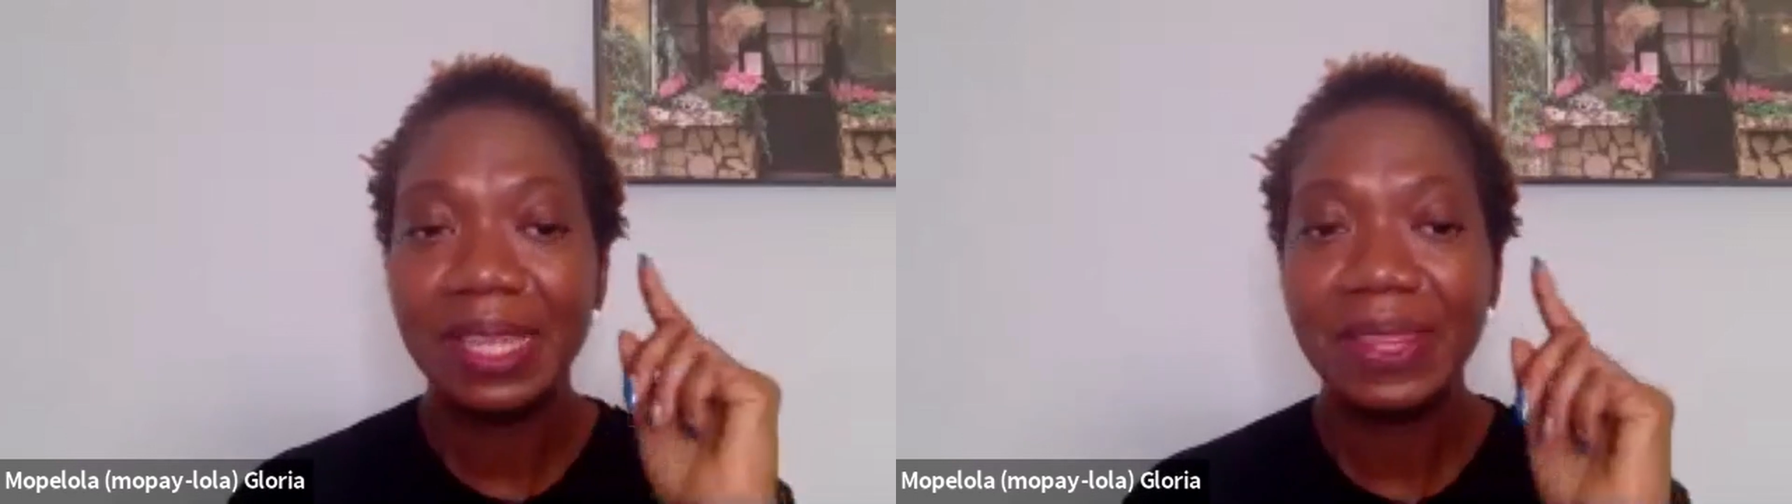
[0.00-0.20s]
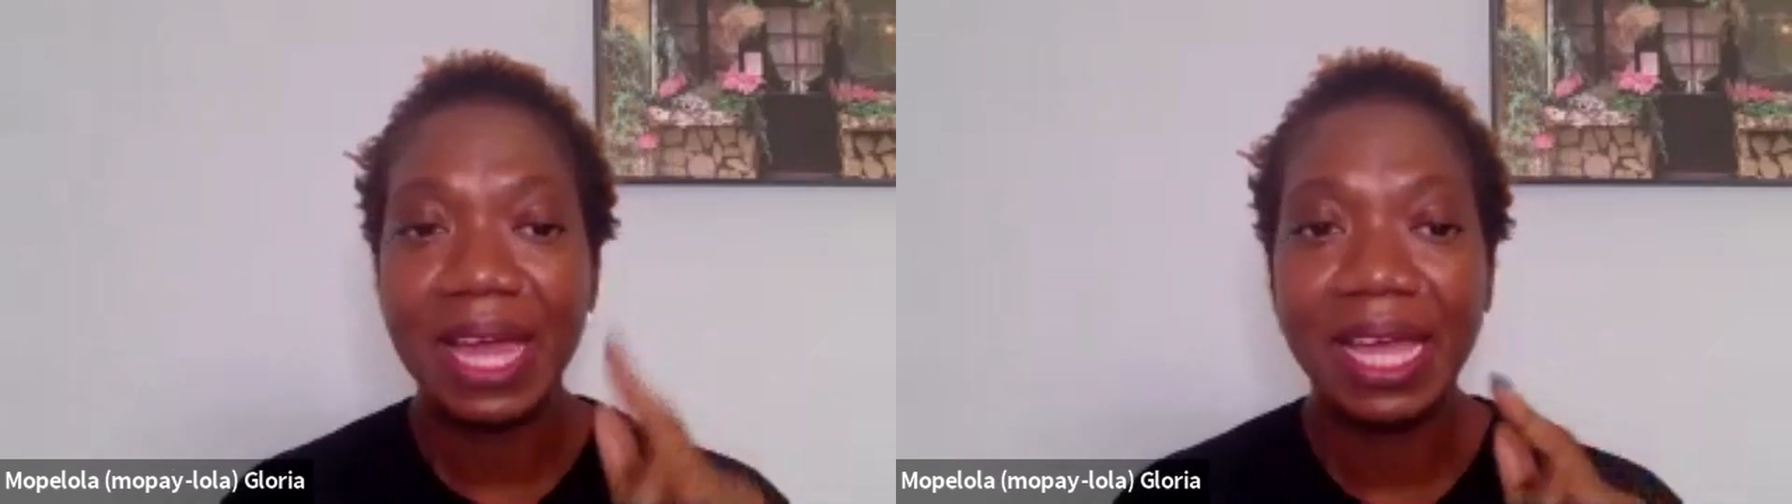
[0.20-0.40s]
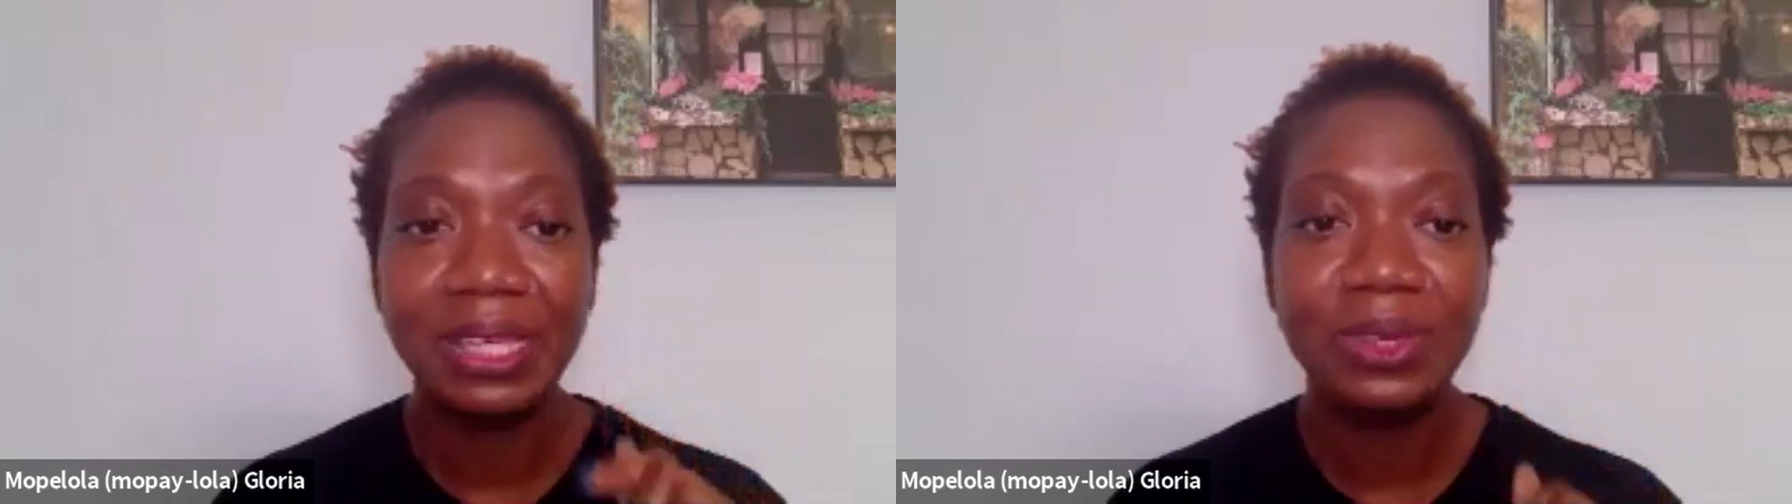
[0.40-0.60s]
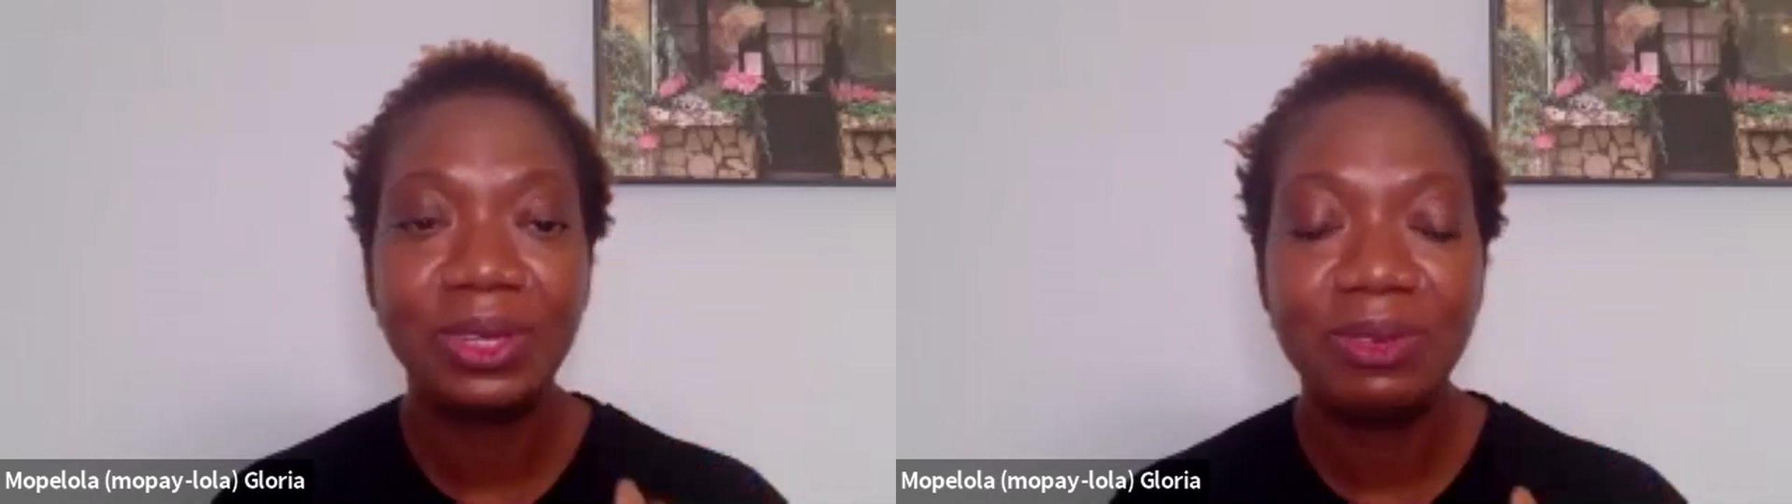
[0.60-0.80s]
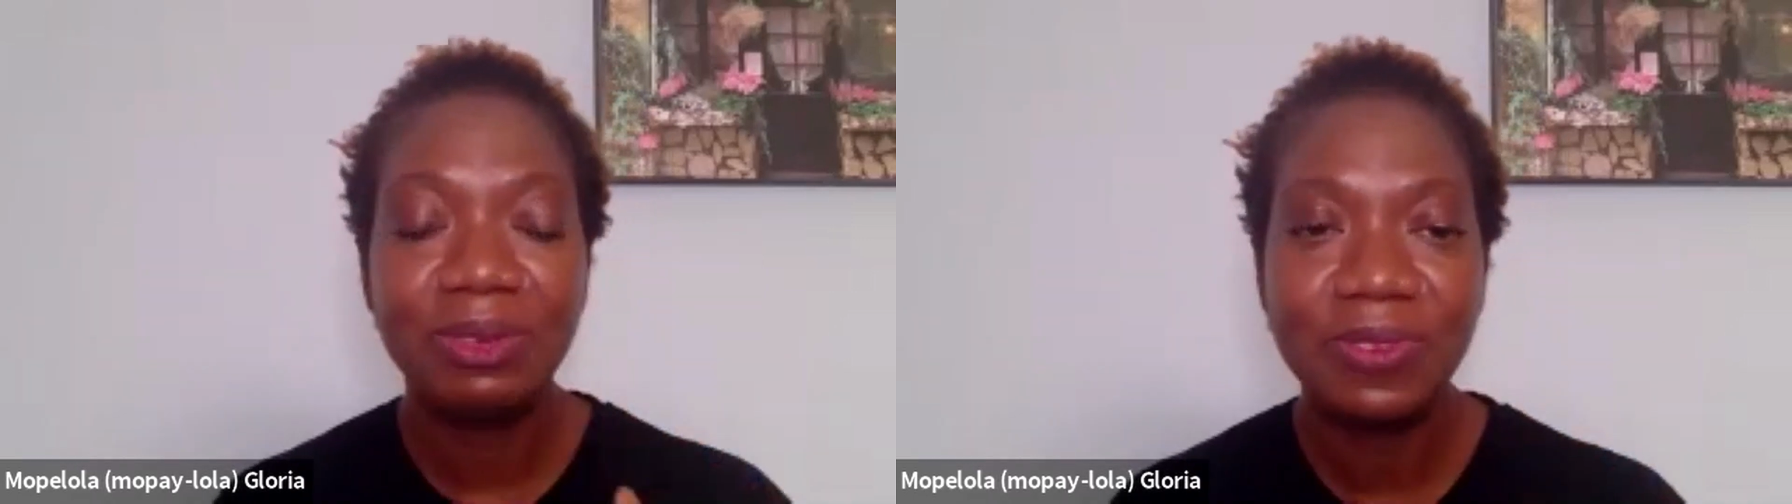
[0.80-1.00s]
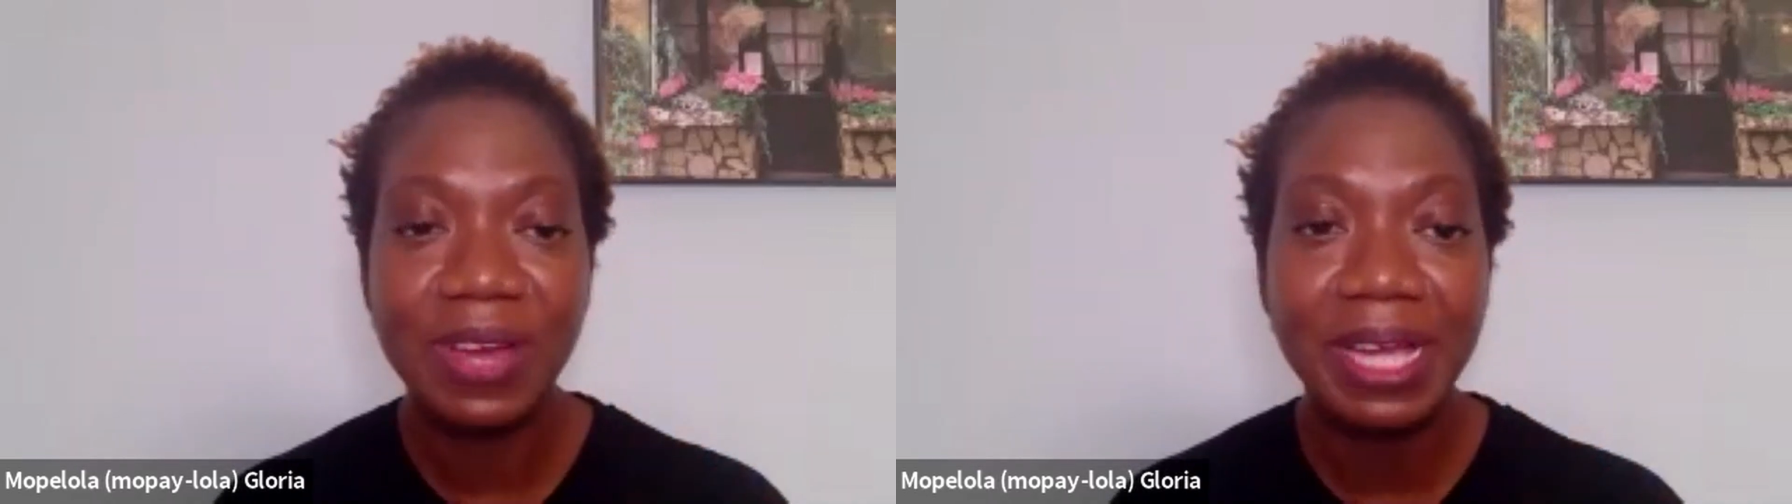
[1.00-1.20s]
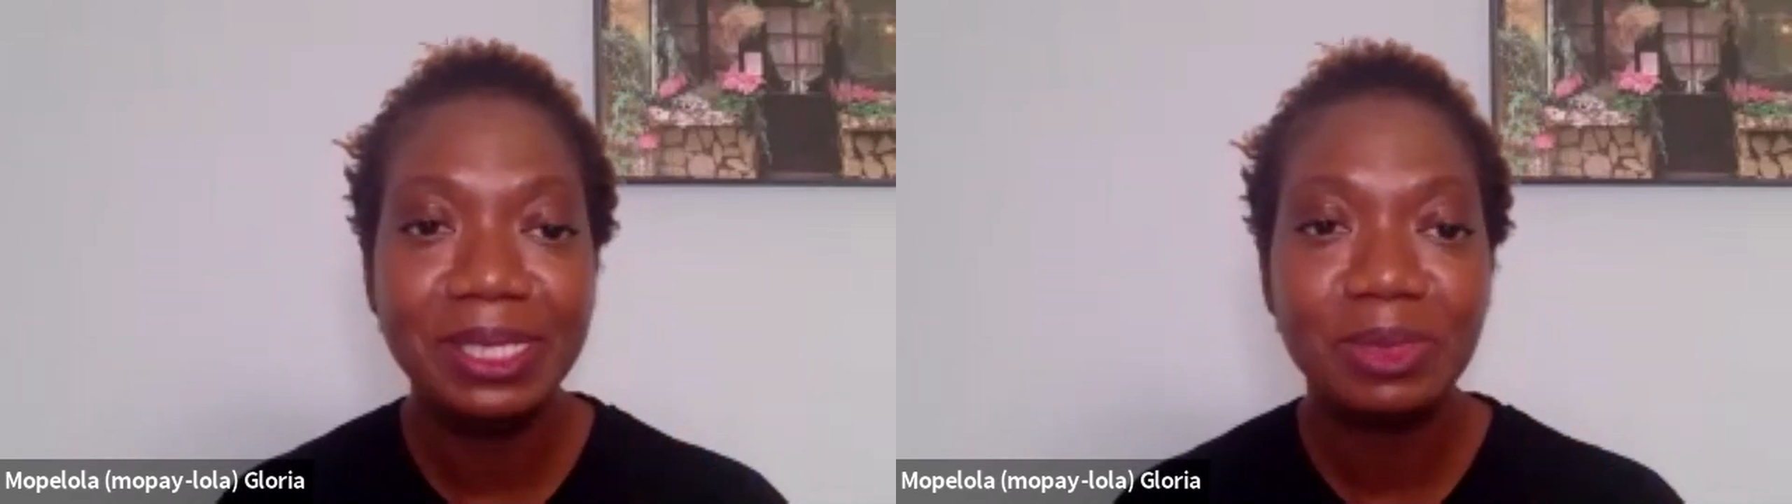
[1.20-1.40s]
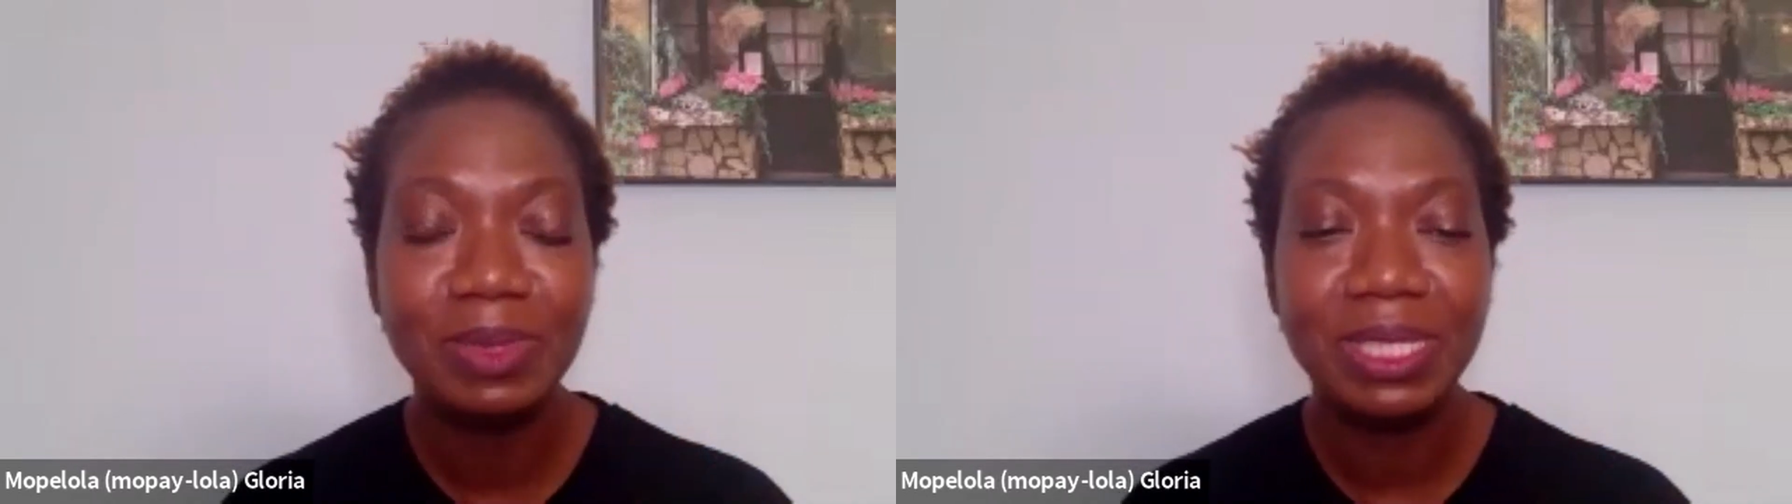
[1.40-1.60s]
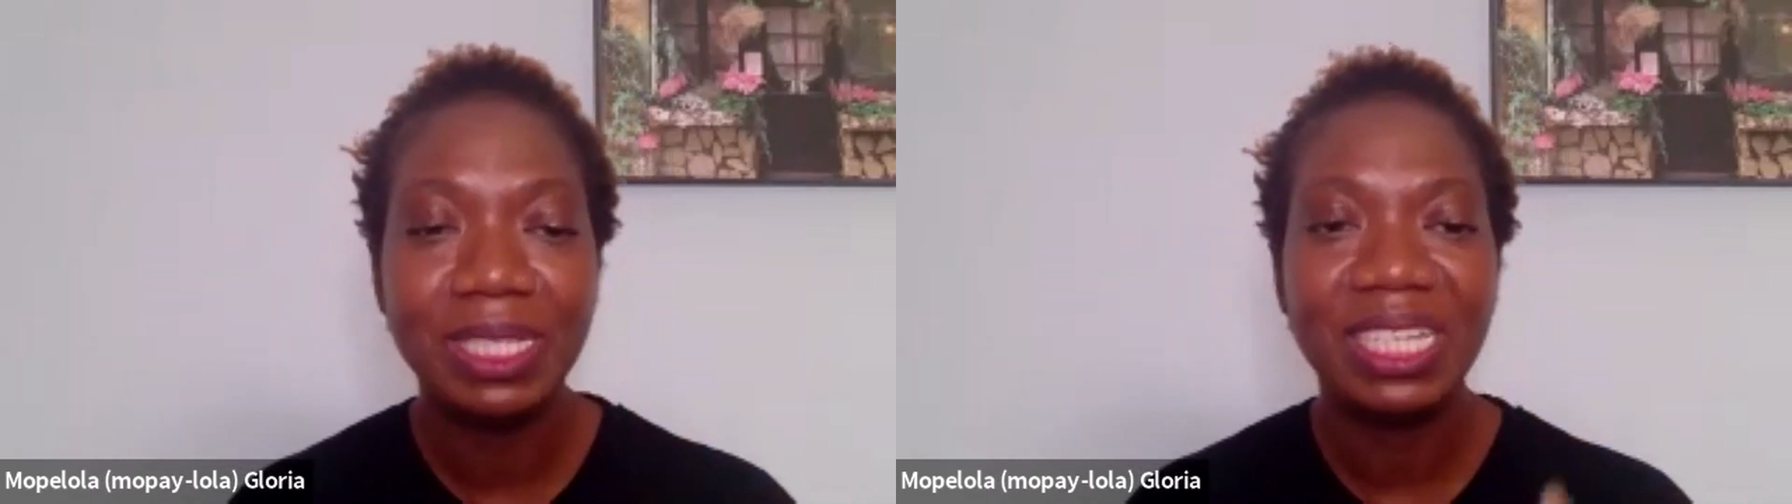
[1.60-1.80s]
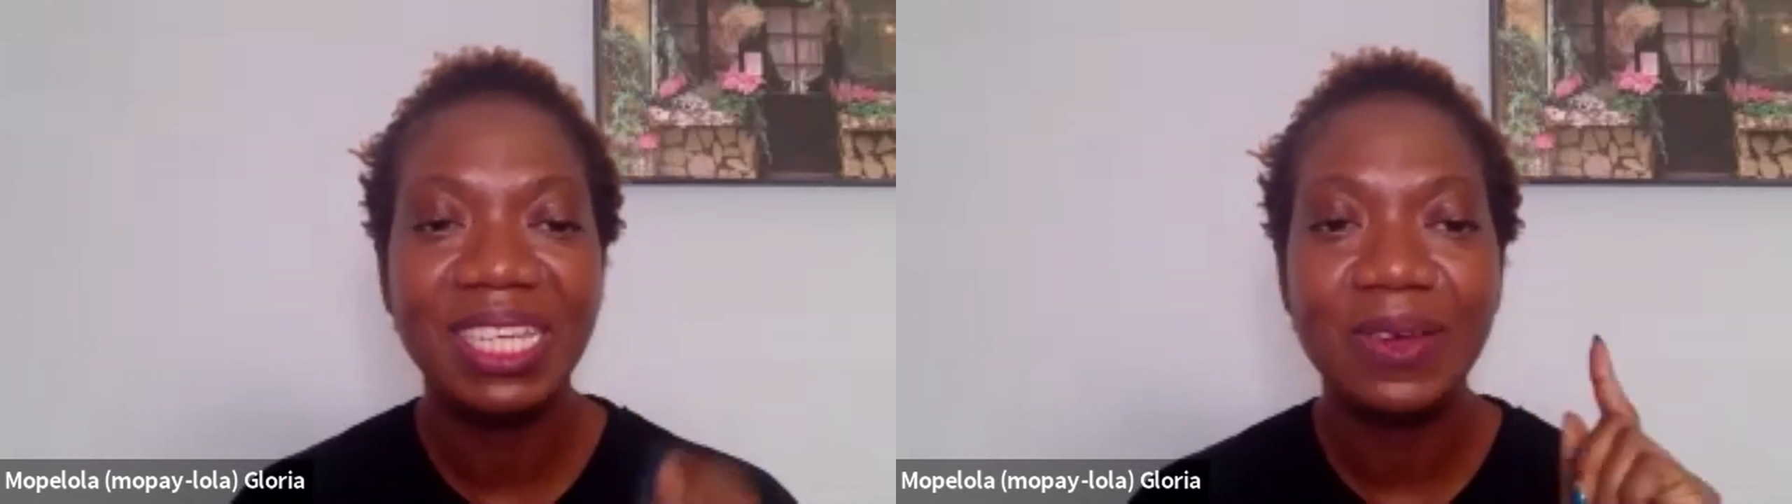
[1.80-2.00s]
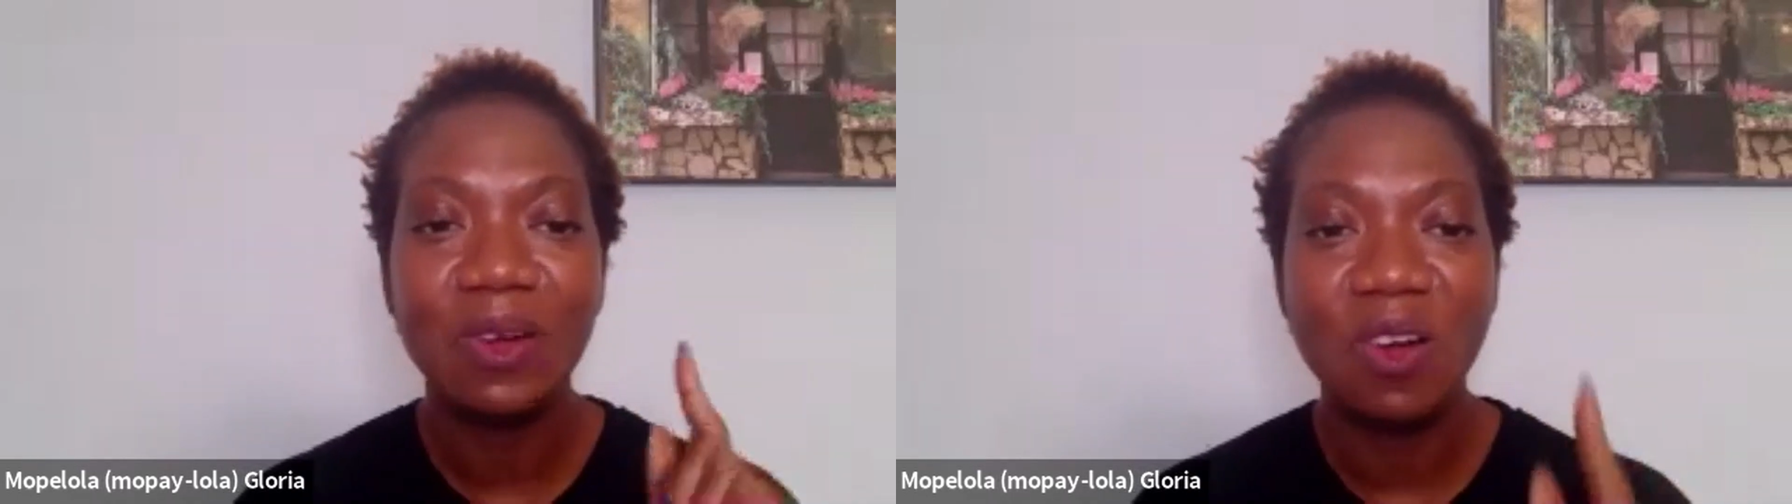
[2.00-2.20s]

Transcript: that you can find me